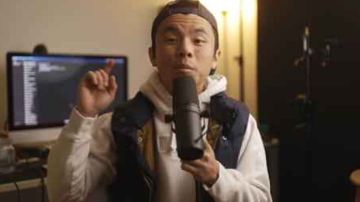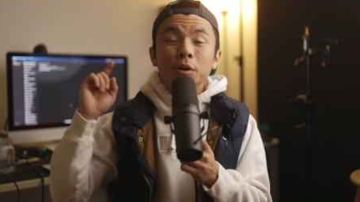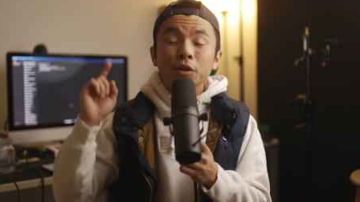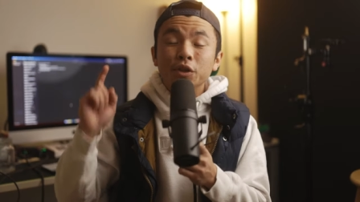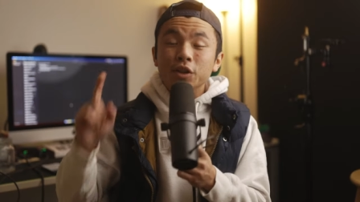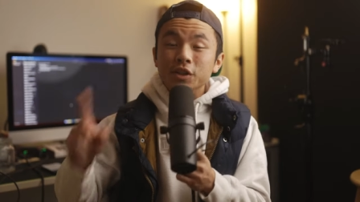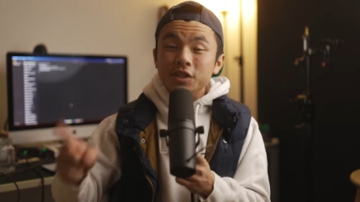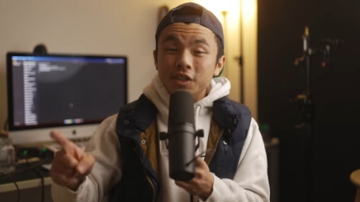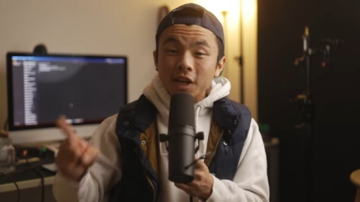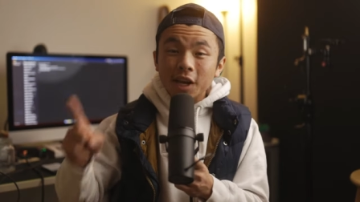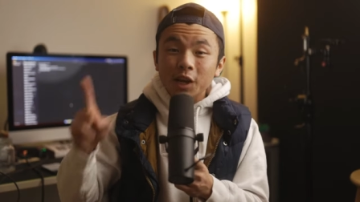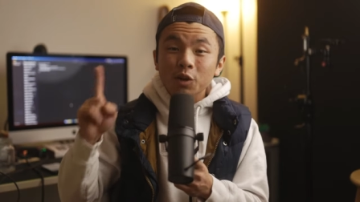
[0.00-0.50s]
But
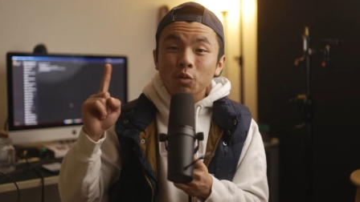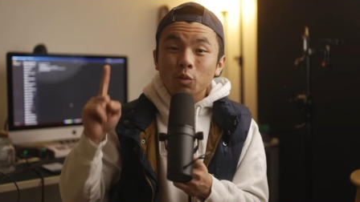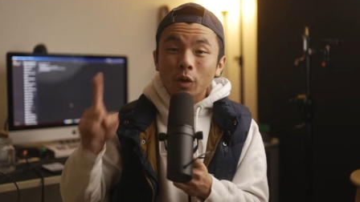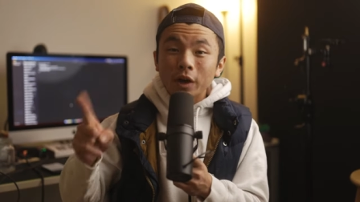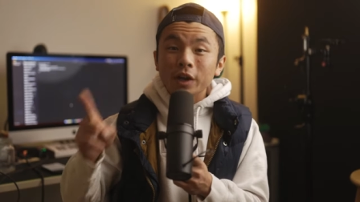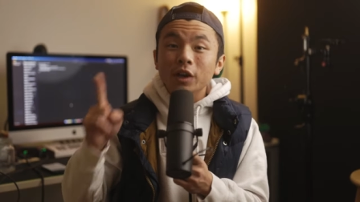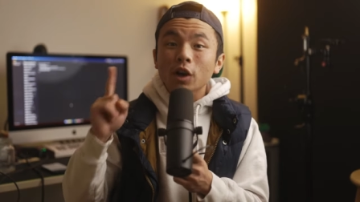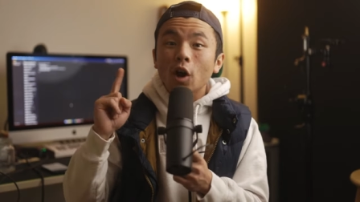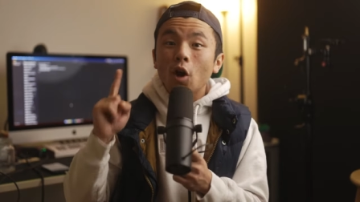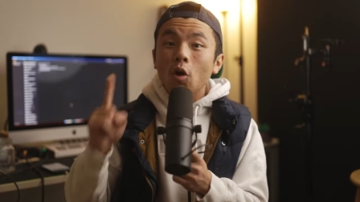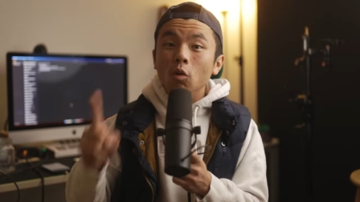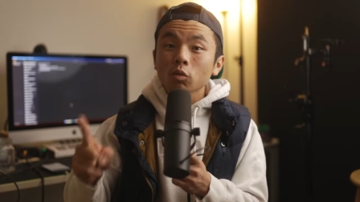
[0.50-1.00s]
the day
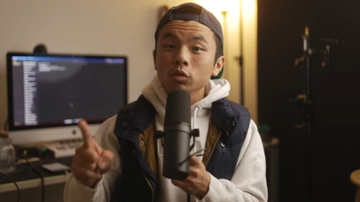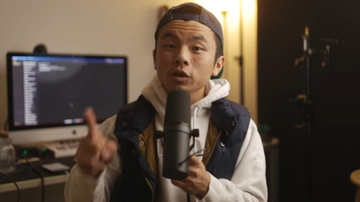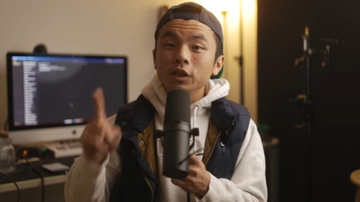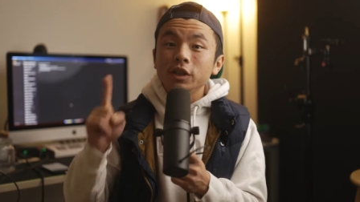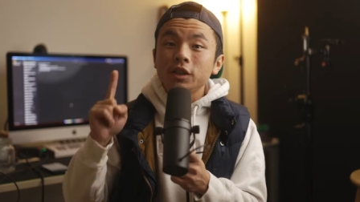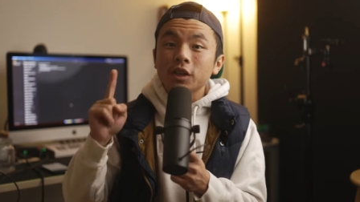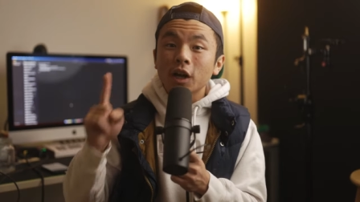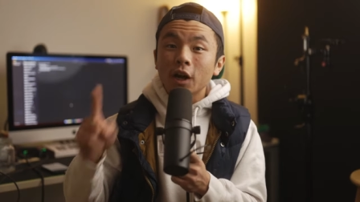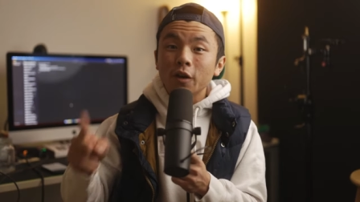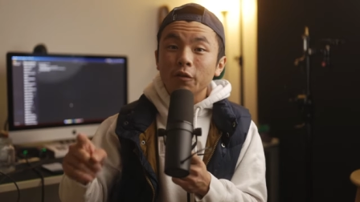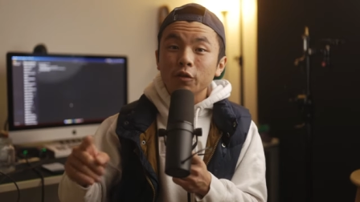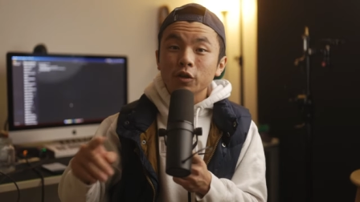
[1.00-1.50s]
rate only
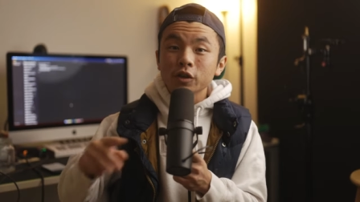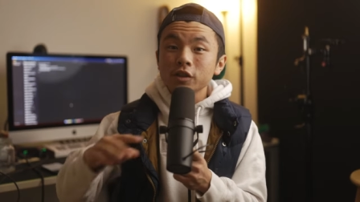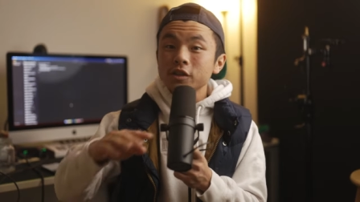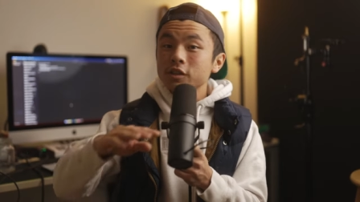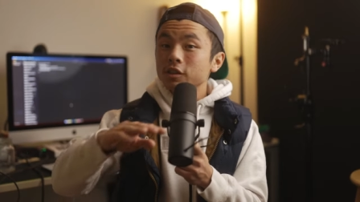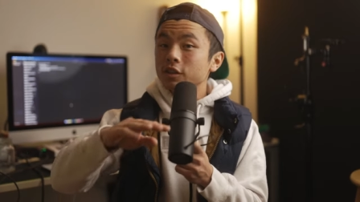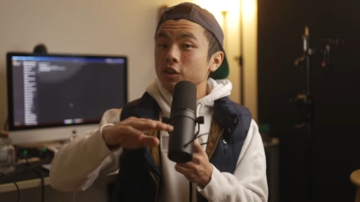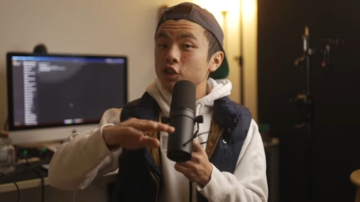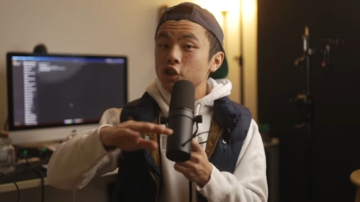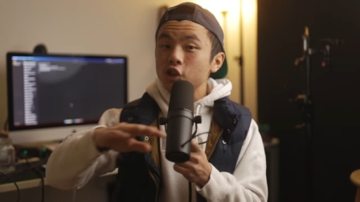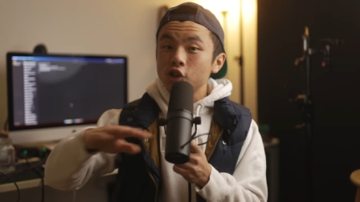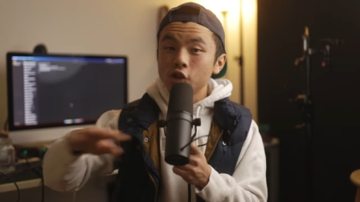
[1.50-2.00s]
covers
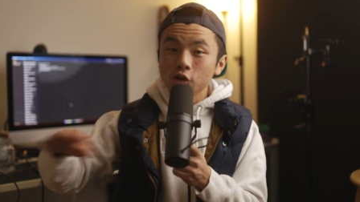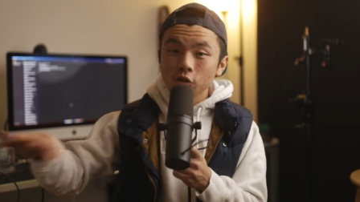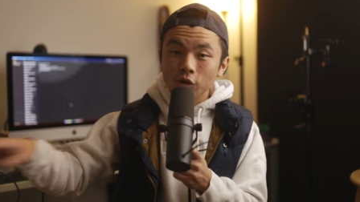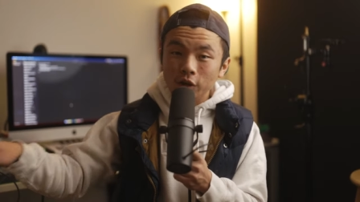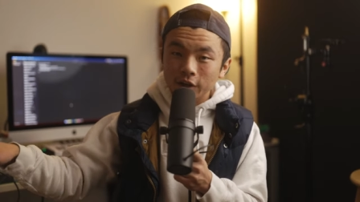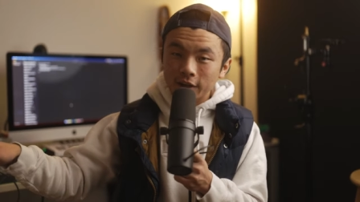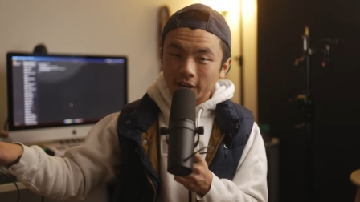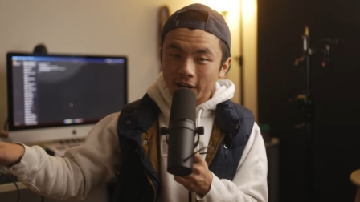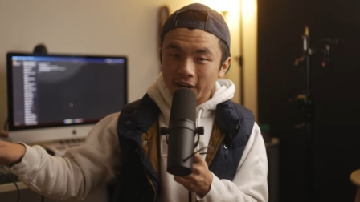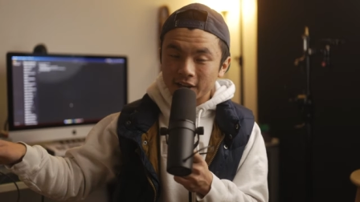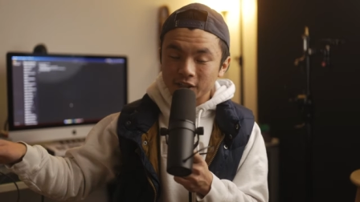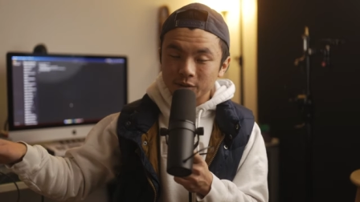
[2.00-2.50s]
the
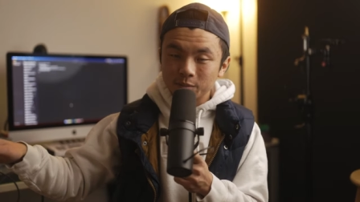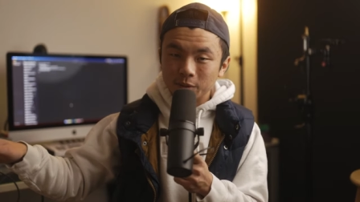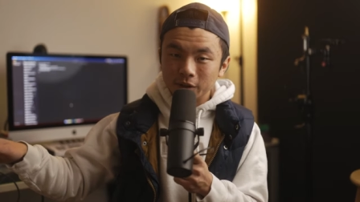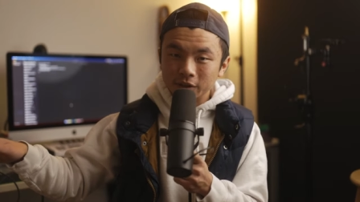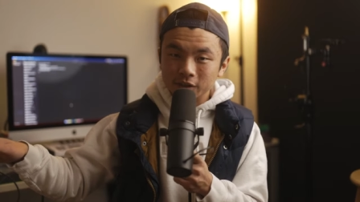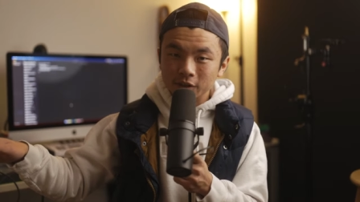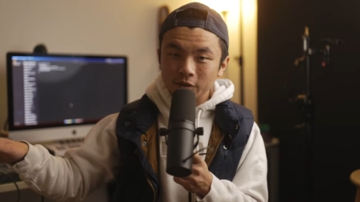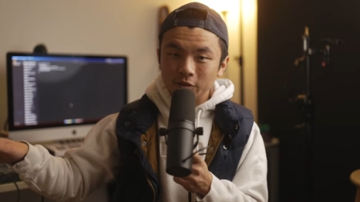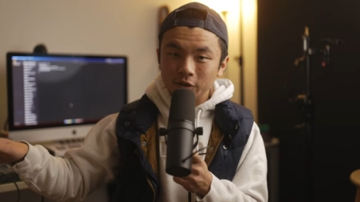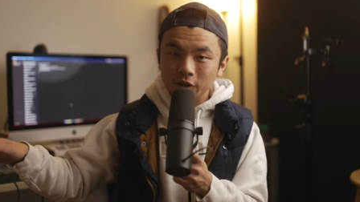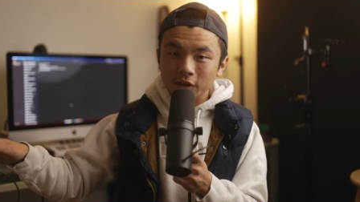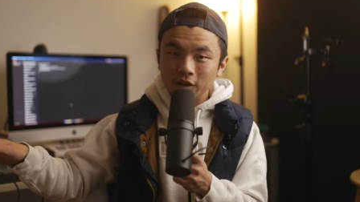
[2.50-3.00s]
shooting
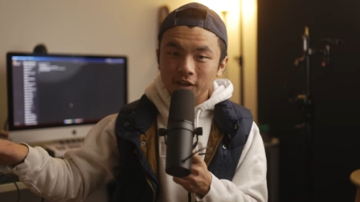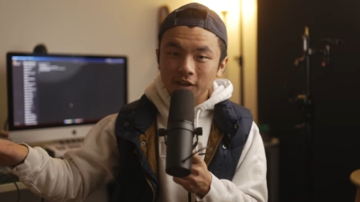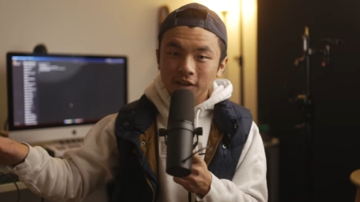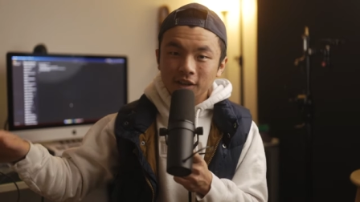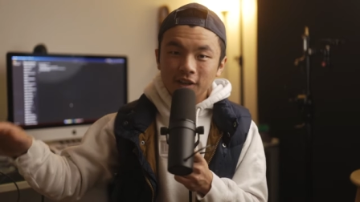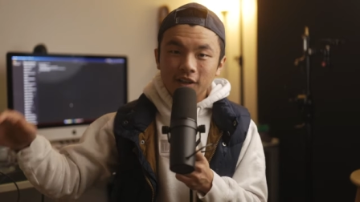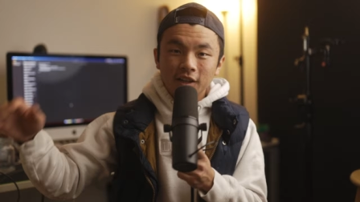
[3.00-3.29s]
aspect of it.